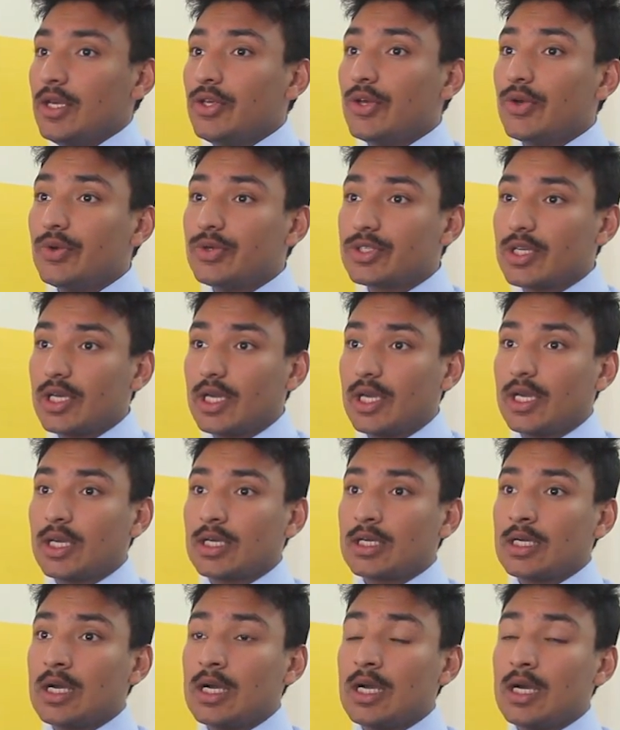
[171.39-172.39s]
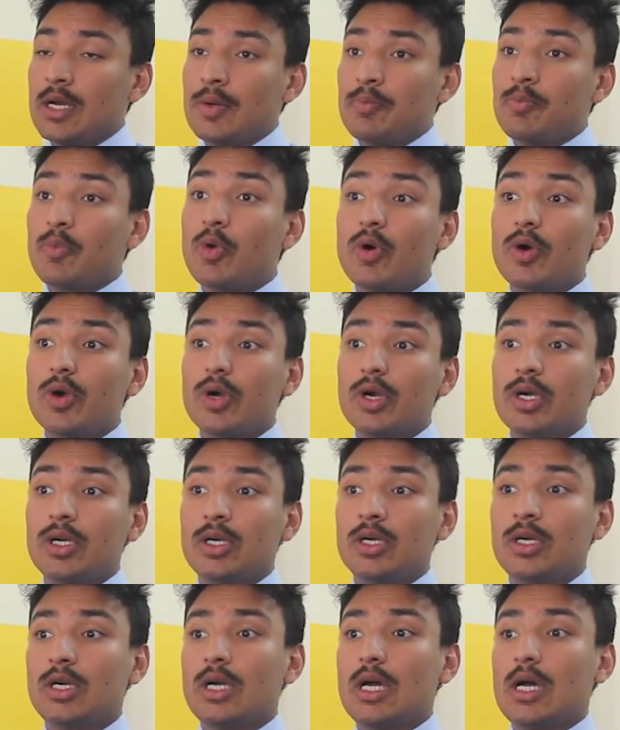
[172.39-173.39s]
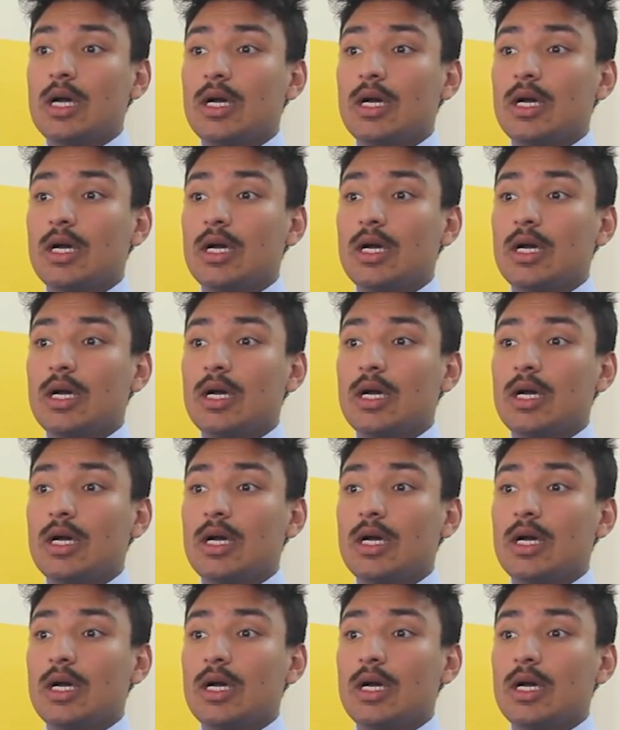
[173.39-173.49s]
using more